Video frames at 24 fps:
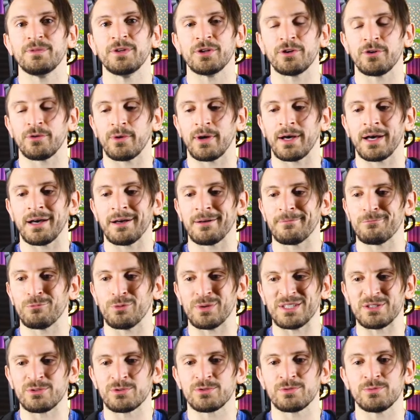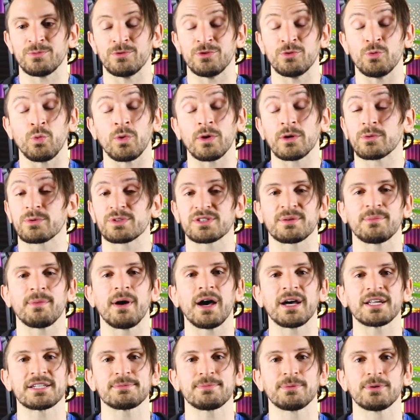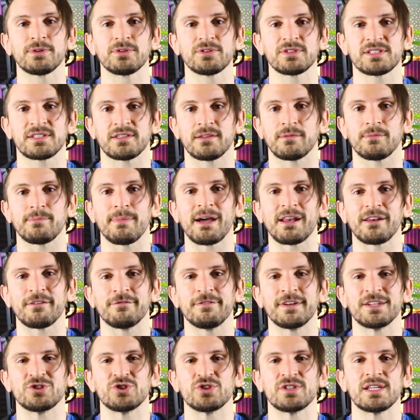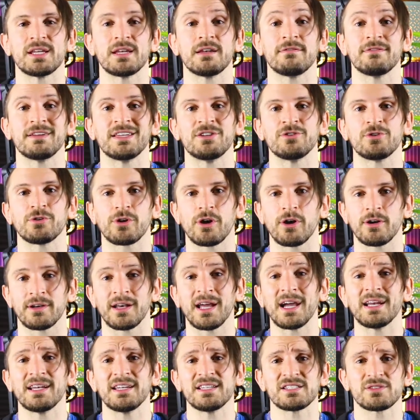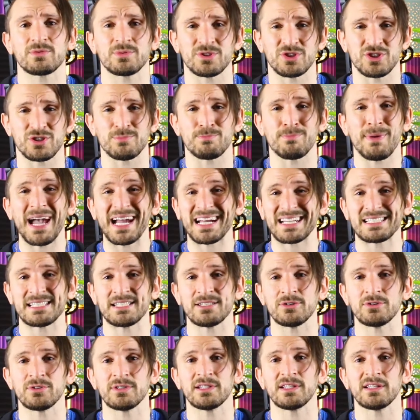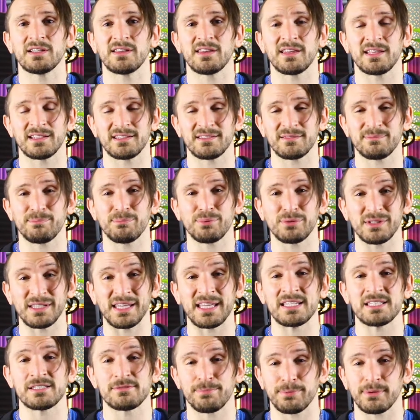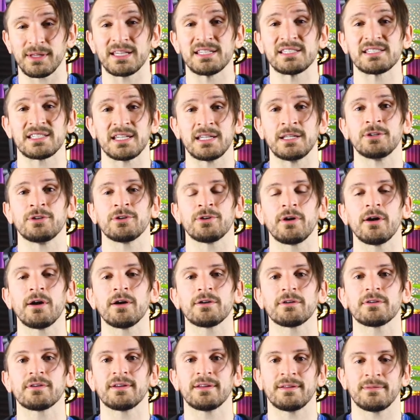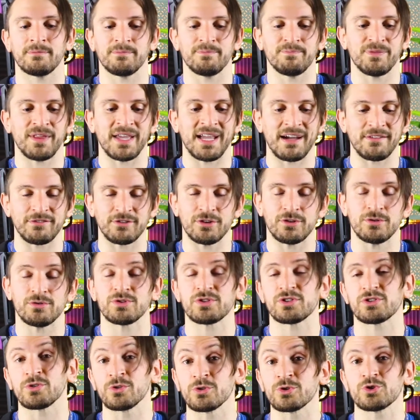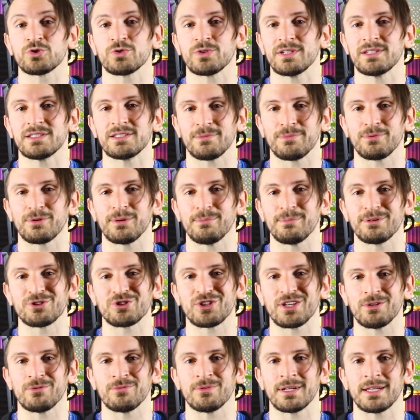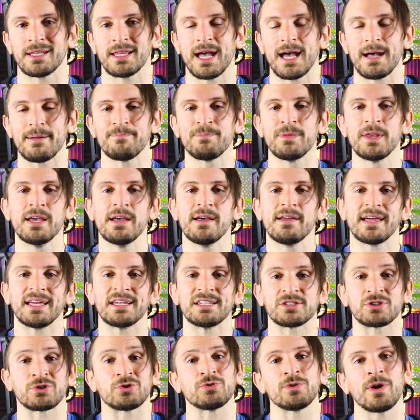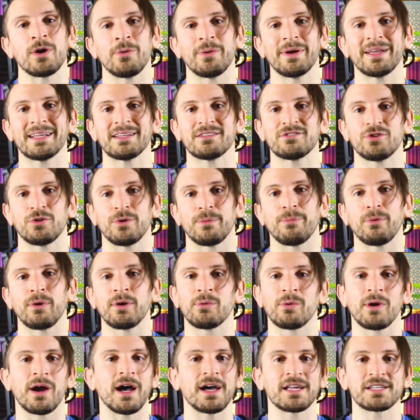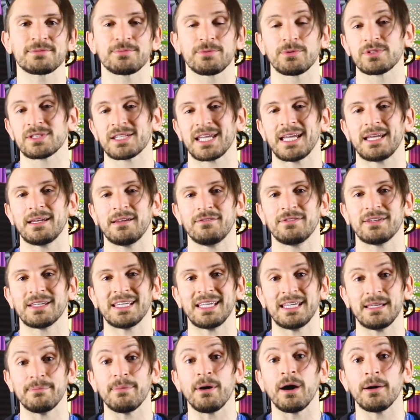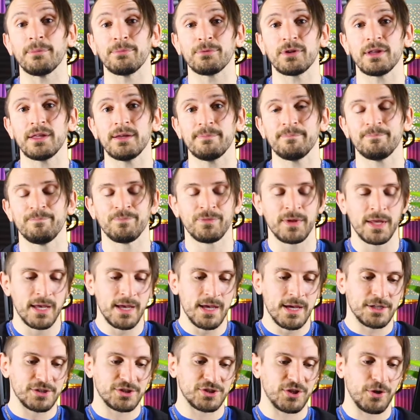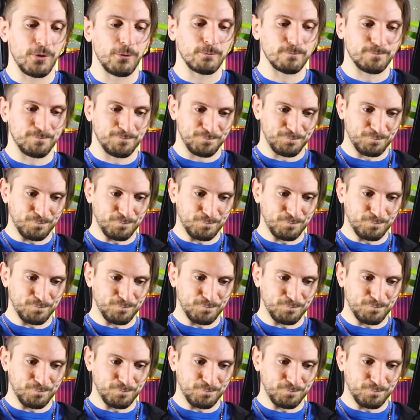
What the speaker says: We do work with some hospitals. The amount of vegetative endocarditis, which is bacteria that plays place in your heart, and they have to do surgery to pretty much get rid of that. That is growing to a point where hospitals can't even keep up with it. So